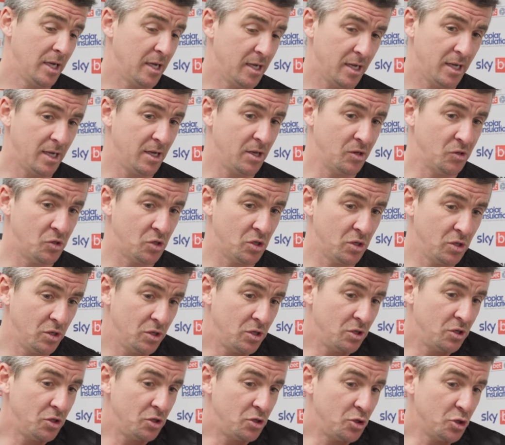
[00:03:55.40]
And
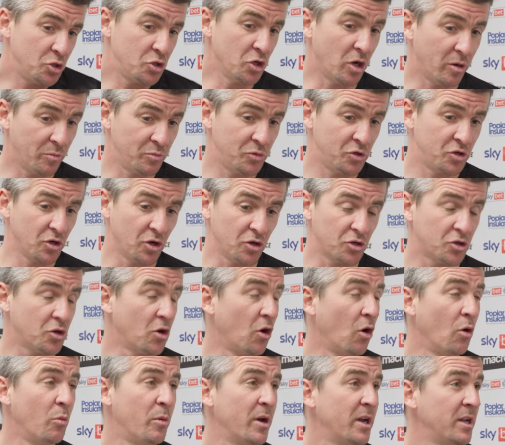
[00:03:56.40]
the job Josh
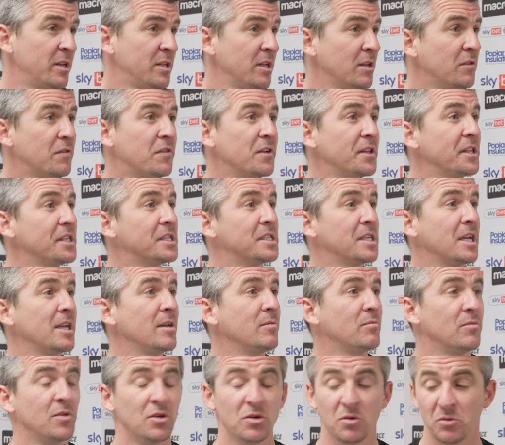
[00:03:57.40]
Coburn did for the
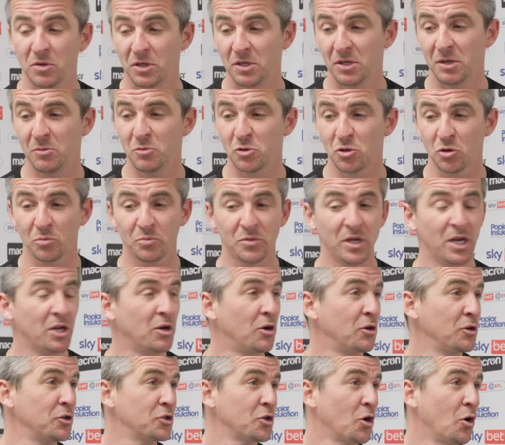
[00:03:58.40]
team, you know, he was up there
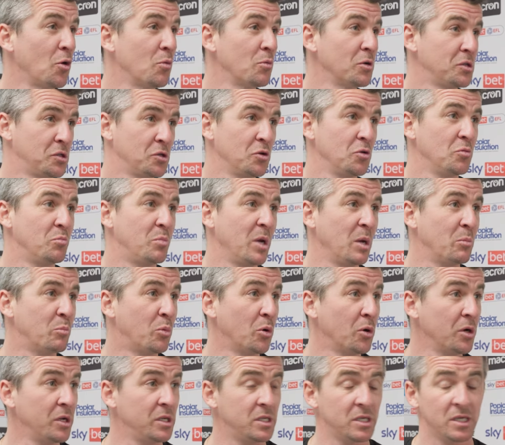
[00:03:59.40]
on his own with two big
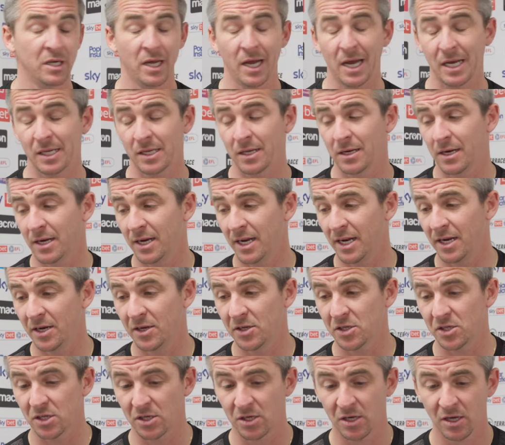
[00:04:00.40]
boys in Hector and
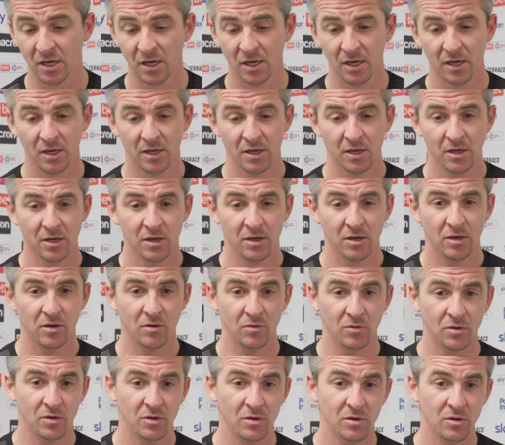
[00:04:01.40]
Innes, and,
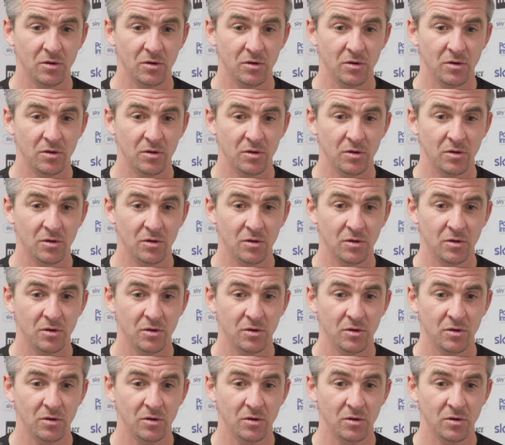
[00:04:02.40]
you know,